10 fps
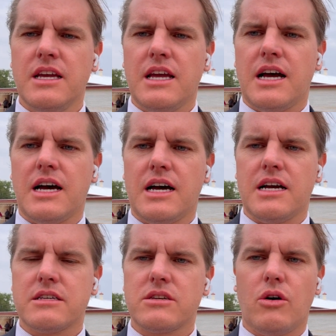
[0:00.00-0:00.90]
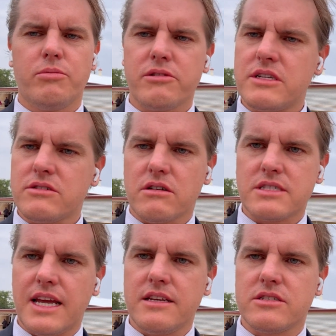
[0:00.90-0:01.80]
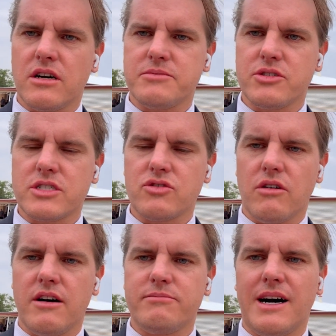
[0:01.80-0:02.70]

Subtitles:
So all pretty stock standard type drink drive,